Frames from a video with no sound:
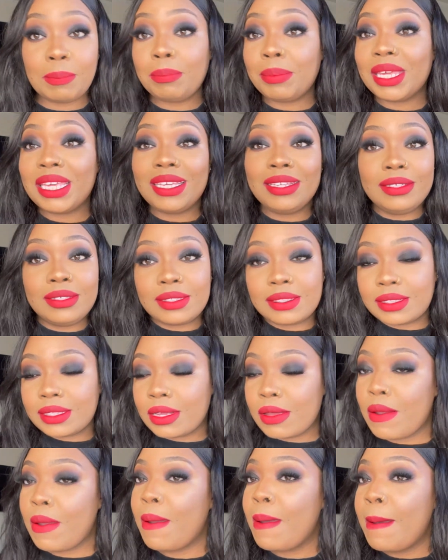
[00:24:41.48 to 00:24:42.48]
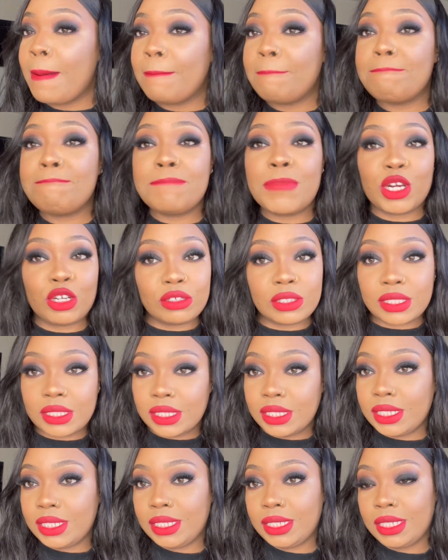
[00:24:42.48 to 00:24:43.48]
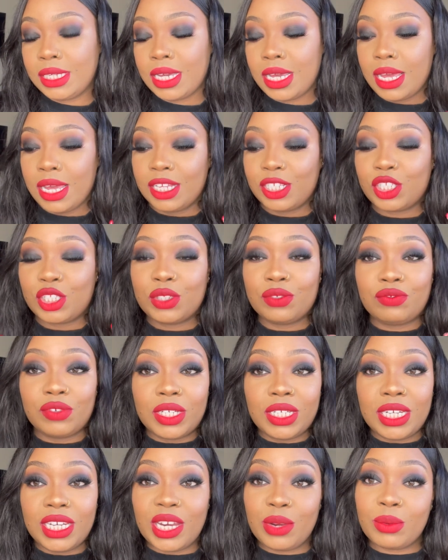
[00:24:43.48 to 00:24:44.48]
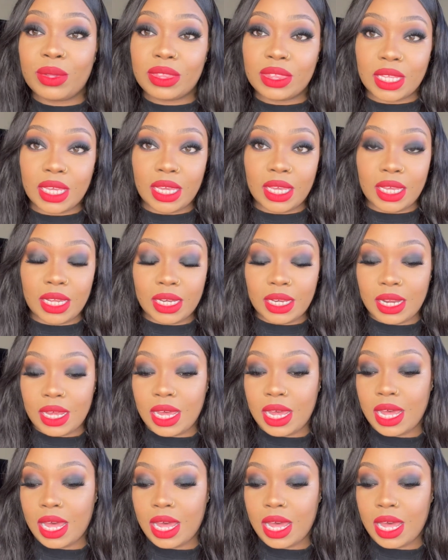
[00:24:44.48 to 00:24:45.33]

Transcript: peace, mercy, serenity within.